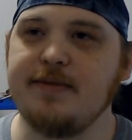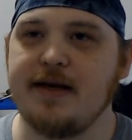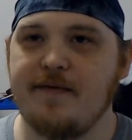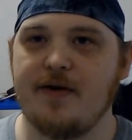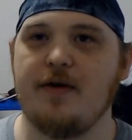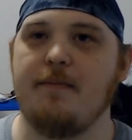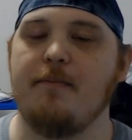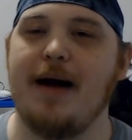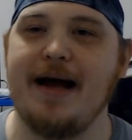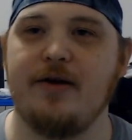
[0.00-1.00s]
like a very
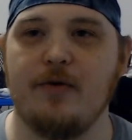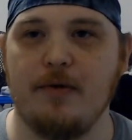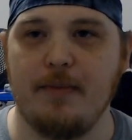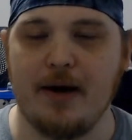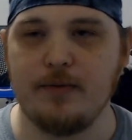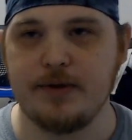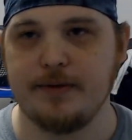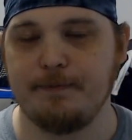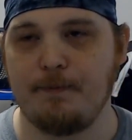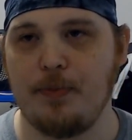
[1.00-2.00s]
minor amount,
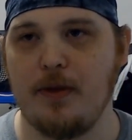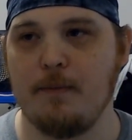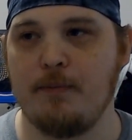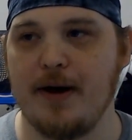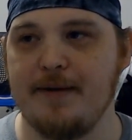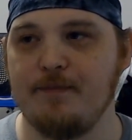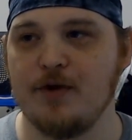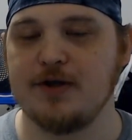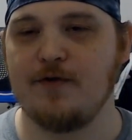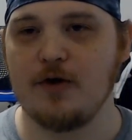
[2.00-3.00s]
but
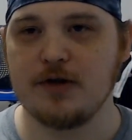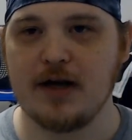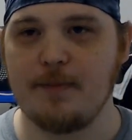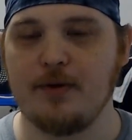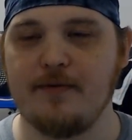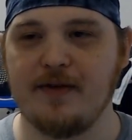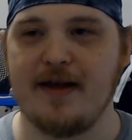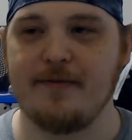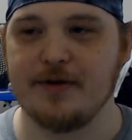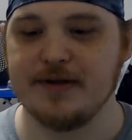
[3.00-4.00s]
those first couple of
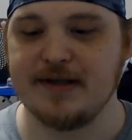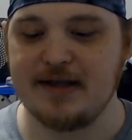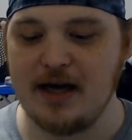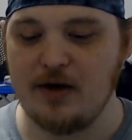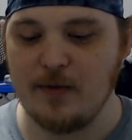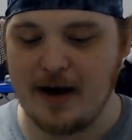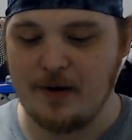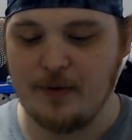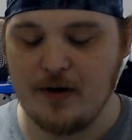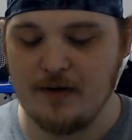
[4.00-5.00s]
levels take you
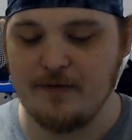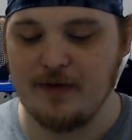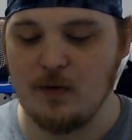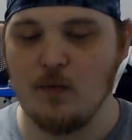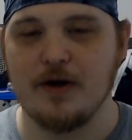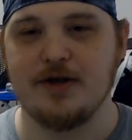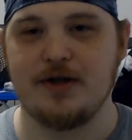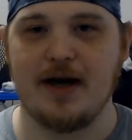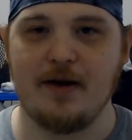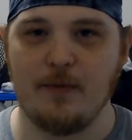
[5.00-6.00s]
out of the
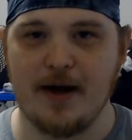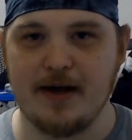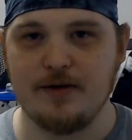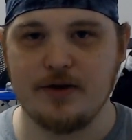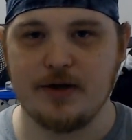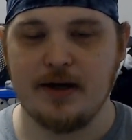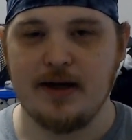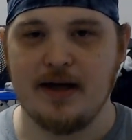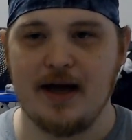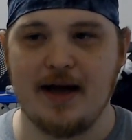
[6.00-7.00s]
one-shot range,
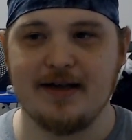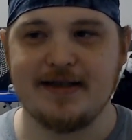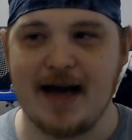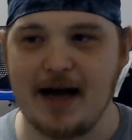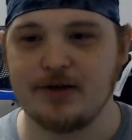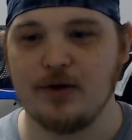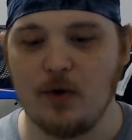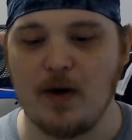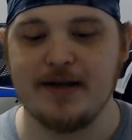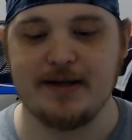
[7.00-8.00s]
and it's actually
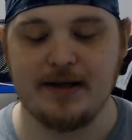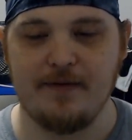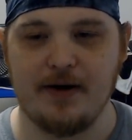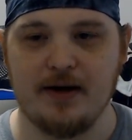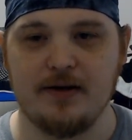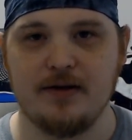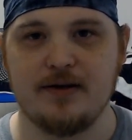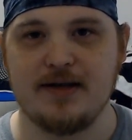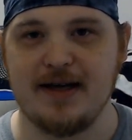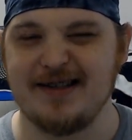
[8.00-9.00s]
quite significant
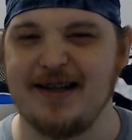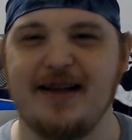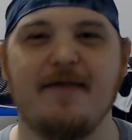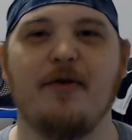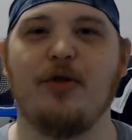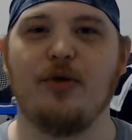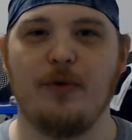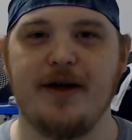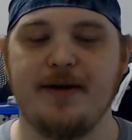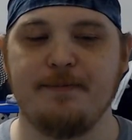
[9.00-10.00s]
to get to like level 3.